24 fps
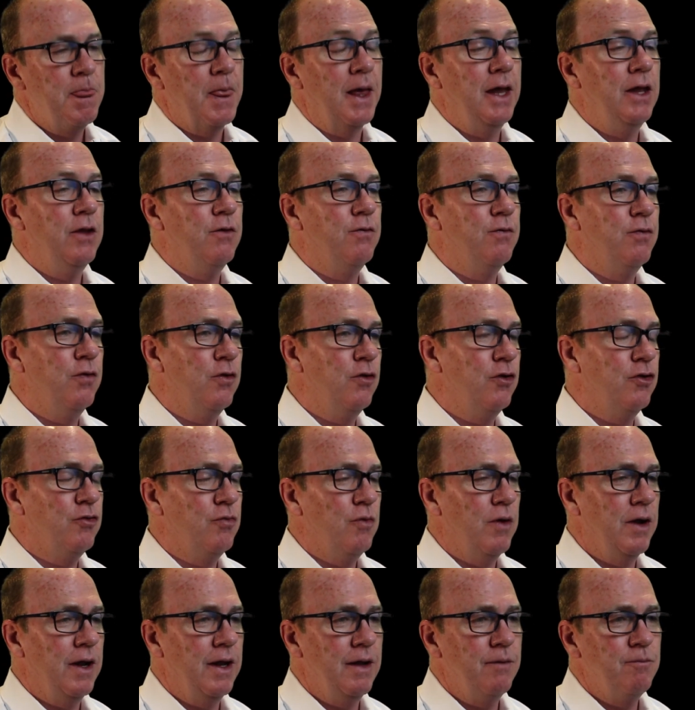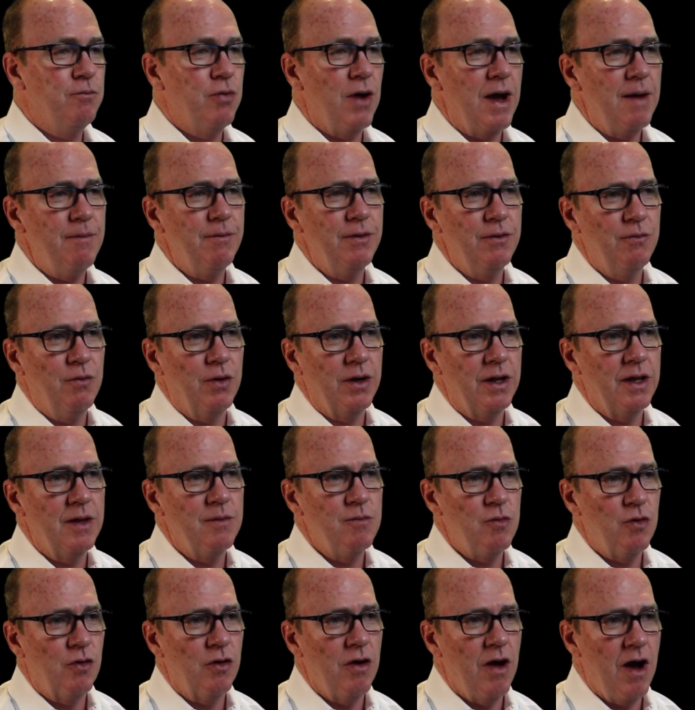And the first one, and probably one of the
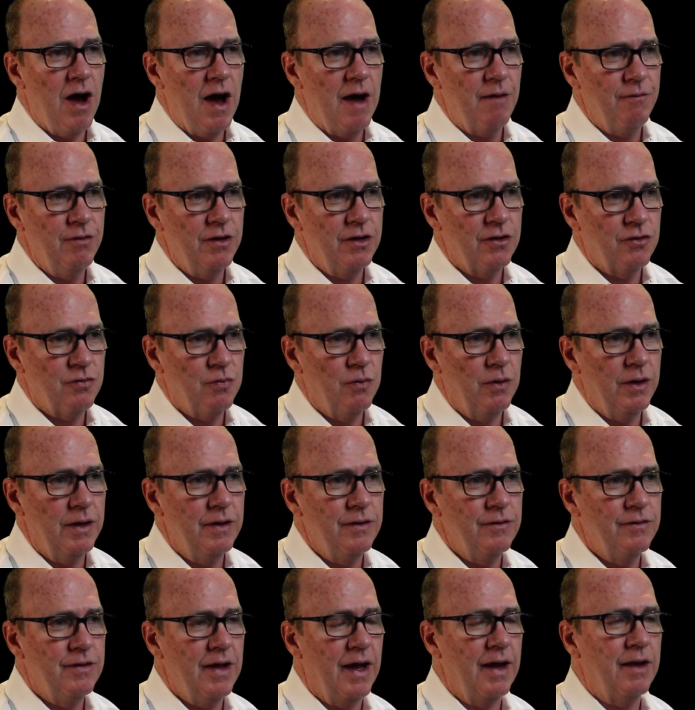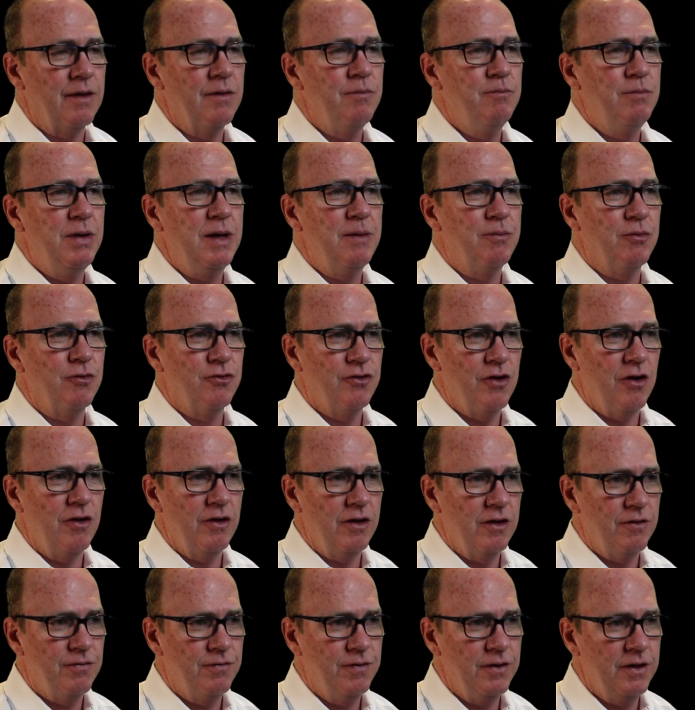more obvious ones that people are
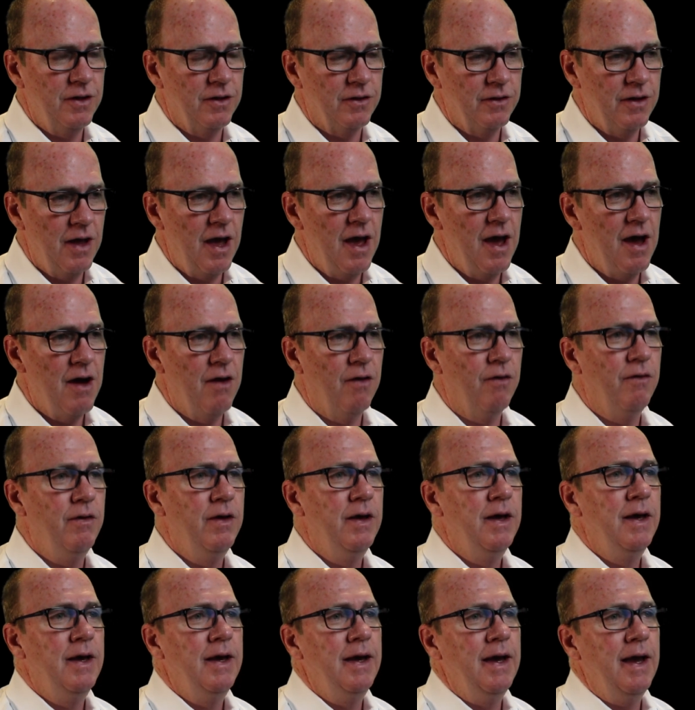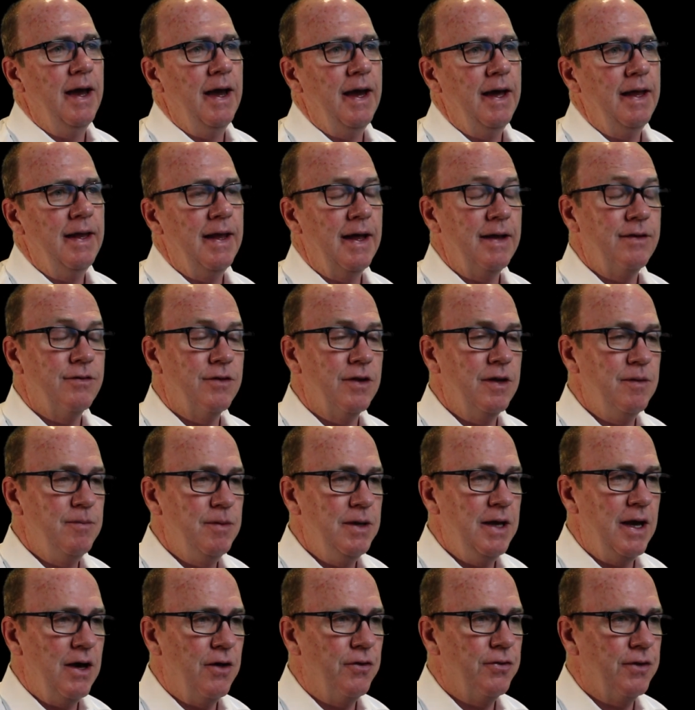starting to feel now, and that's going to
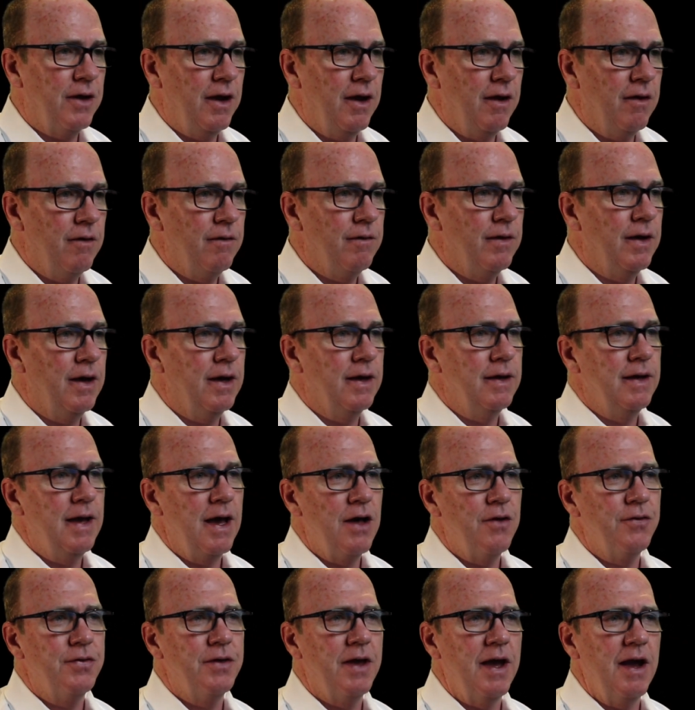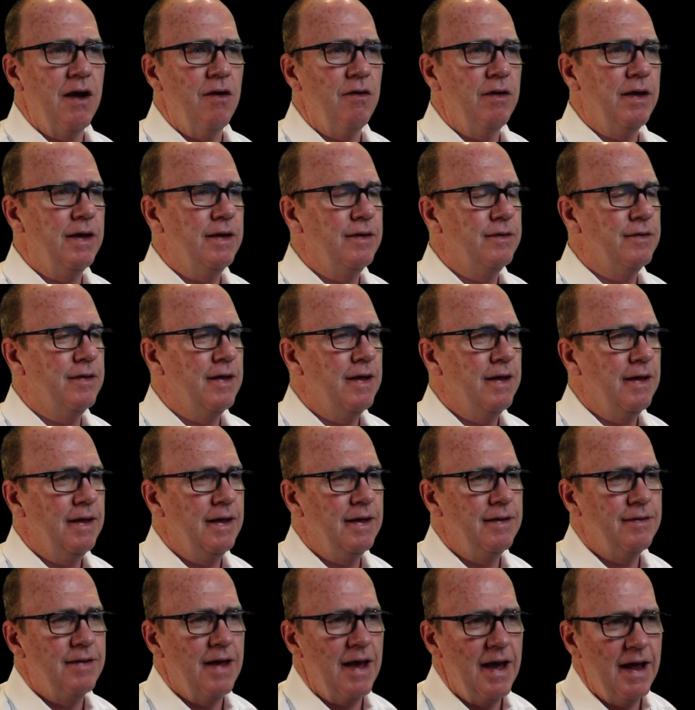be healthcare. Healthcare
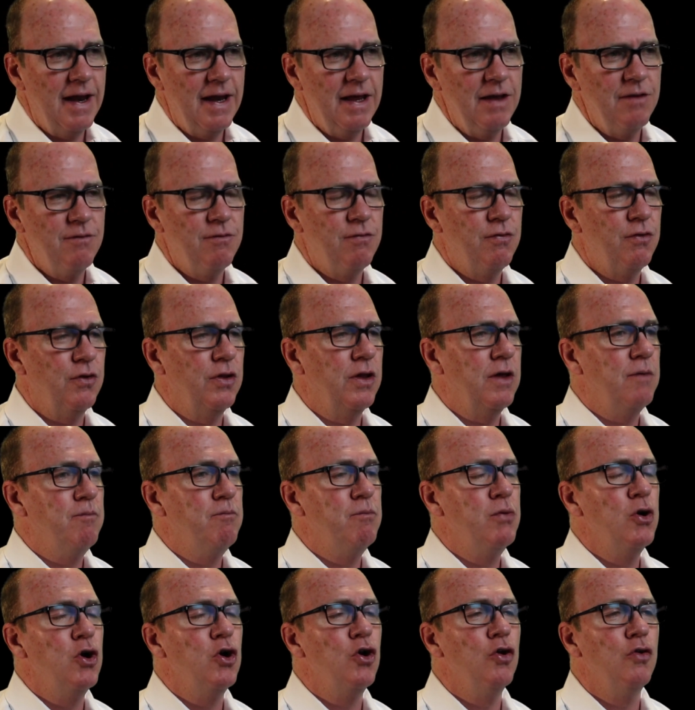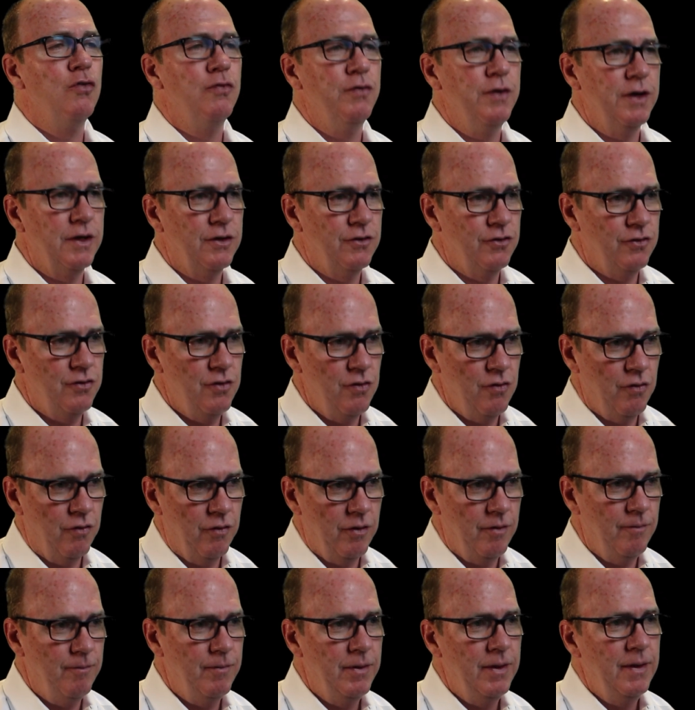is heading for the perfect
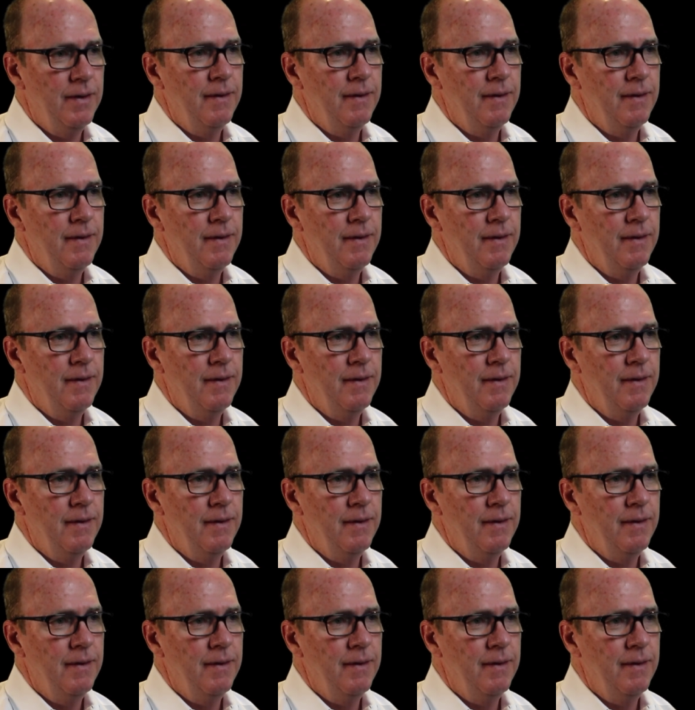storm.